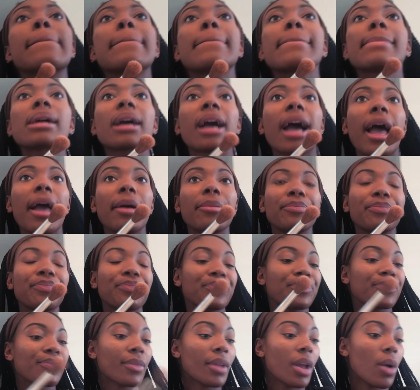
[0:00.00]
Okay,
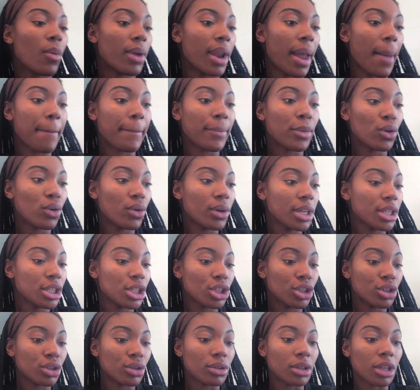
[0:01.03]
what I'm going to
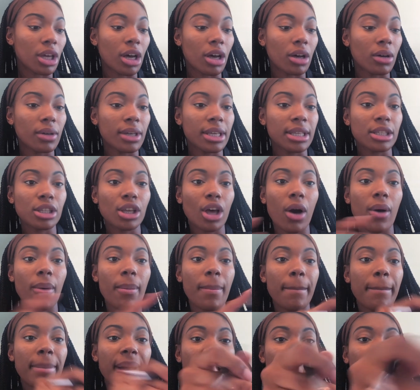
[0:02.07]
do though is go
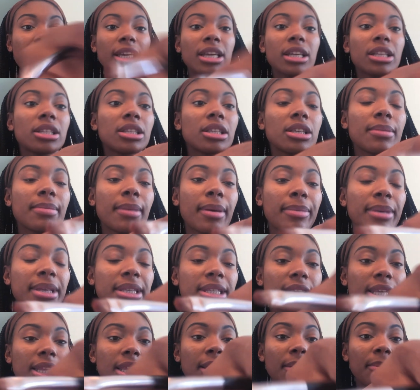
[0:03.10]
back into my
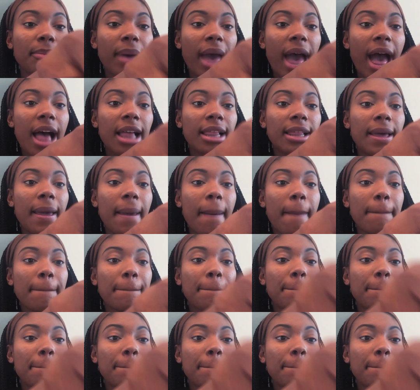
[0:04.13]
Missy Lynn palette